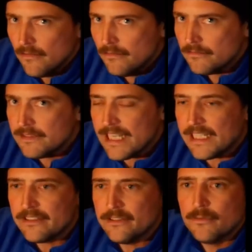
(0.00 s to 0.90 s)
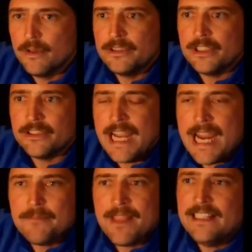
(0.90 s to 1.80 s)
They can ruin your
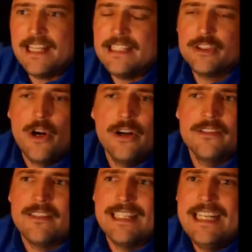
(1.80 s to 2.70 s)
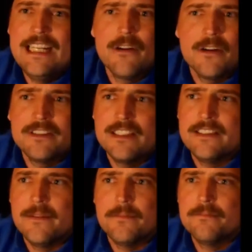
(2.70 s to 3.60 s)
name. They turn like heroes
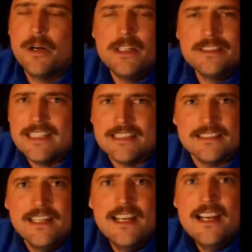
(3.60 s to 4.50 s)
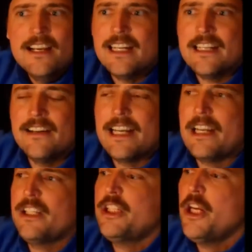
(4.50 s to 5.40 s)
into pussies. Like
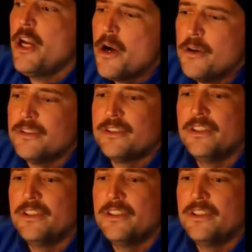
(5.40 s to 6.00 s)
huge